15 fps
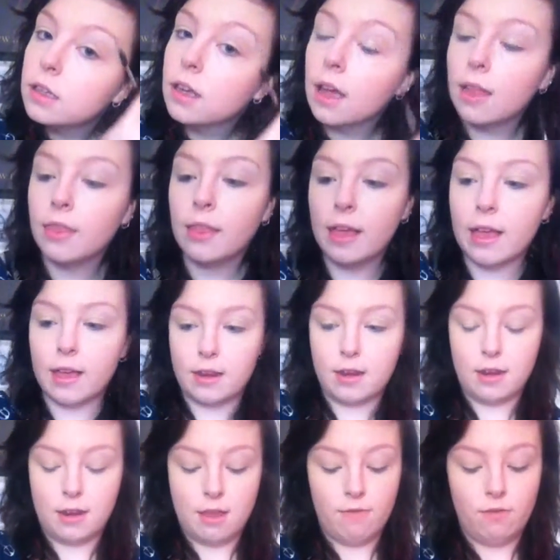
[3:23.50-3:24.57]
and then
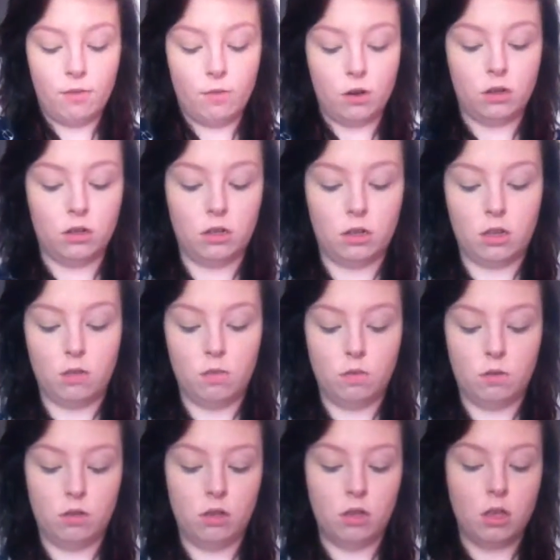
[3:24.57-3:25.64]
if you want to,
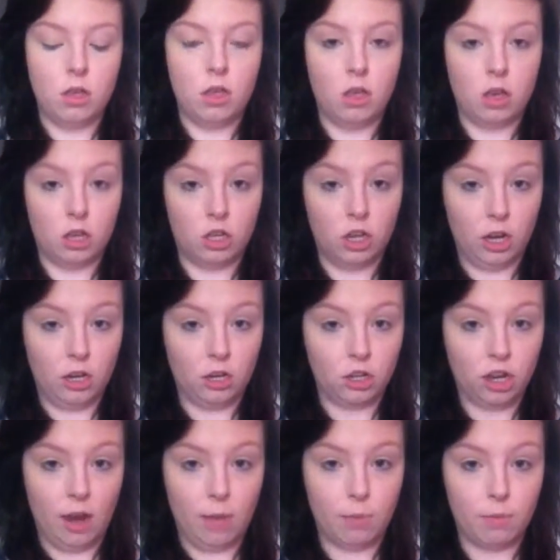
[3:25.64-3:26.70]
you can change the
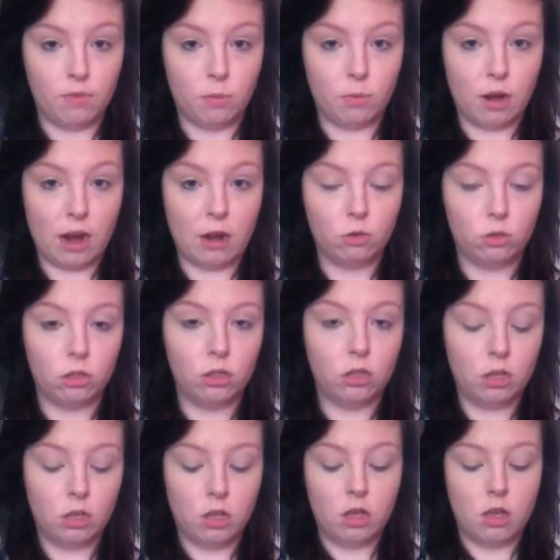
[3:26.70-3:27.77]
shape of your brows.
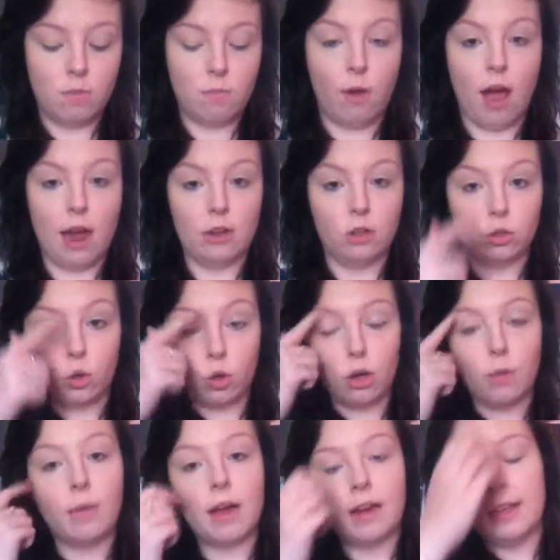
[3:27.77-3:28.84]
But I just colour
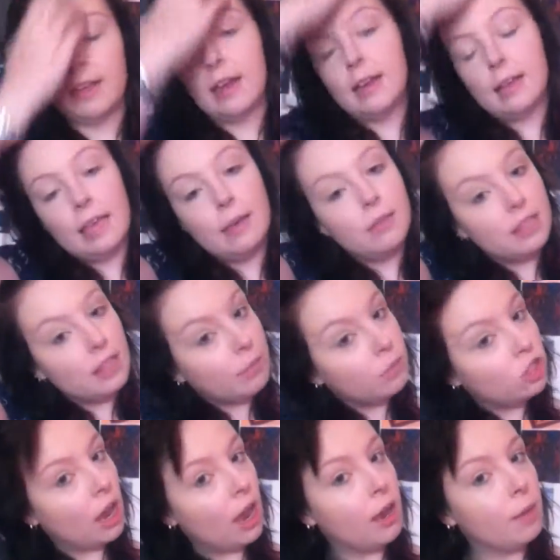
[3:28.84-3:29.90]
mine in, I keep the same
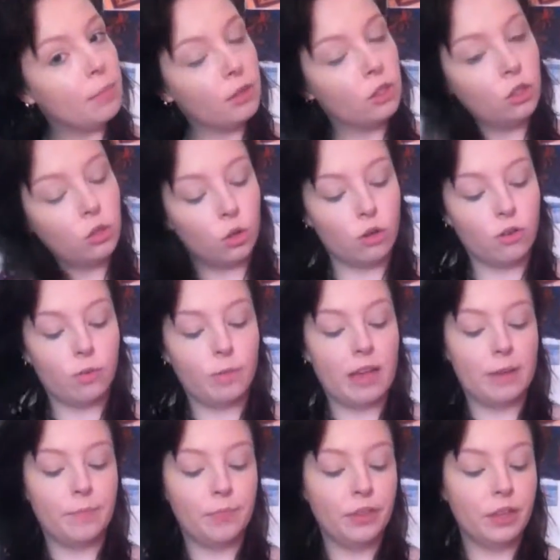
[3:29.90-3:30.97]
shape, just colour them
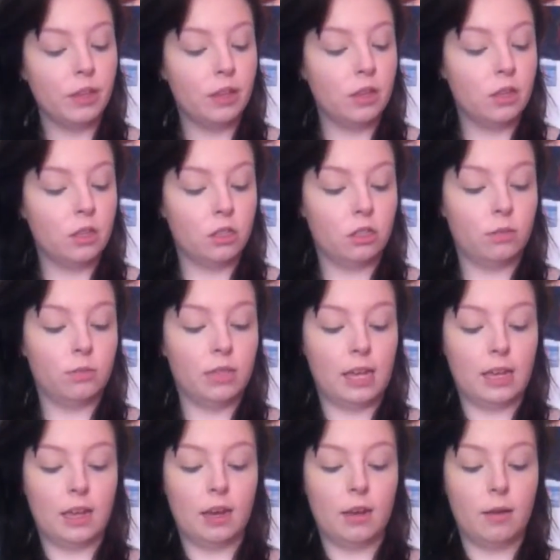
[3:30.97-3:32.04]
in. So I'm
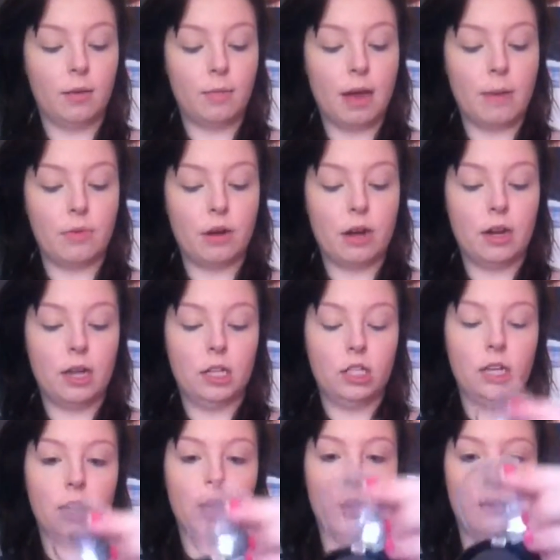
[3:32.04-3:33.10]
taking a matte brown
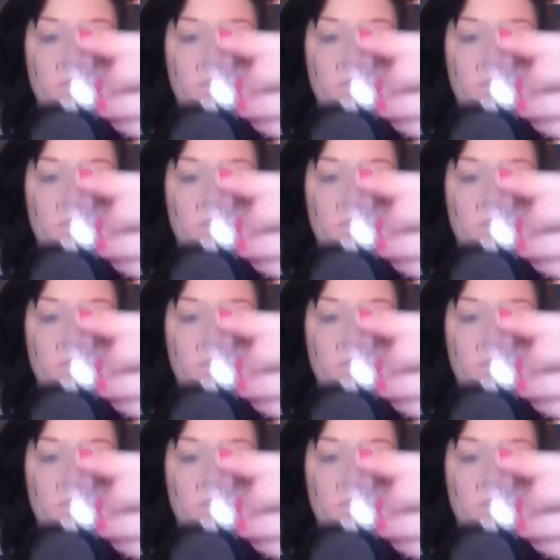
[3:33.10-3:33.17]
eyeshadow, and